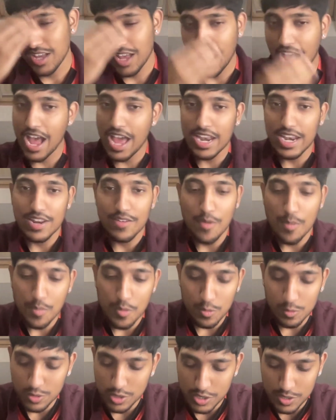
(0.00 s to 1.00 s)
and
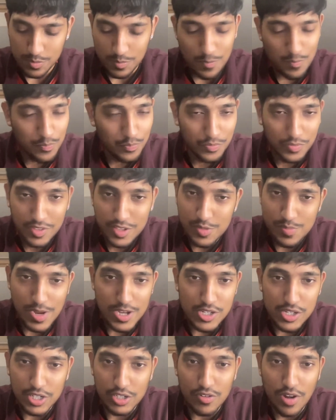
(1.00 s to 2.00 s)
Liverpool just
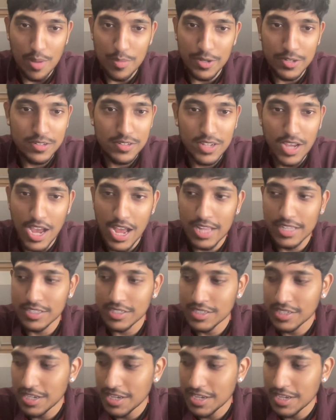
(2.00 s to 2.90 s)
smashing and grabbing. And